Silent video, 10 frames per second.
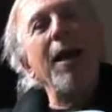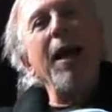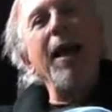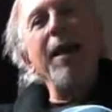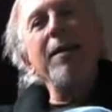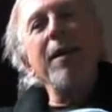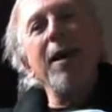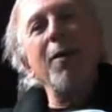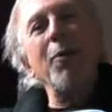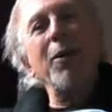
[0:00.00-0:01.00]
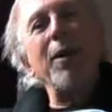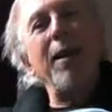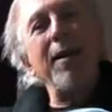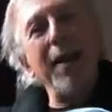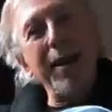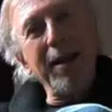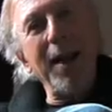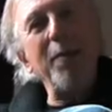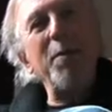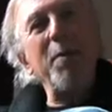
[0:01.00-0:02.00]
And and they
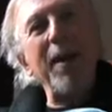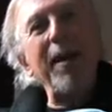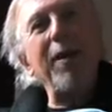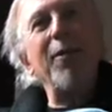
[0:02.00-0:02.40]
claim to be making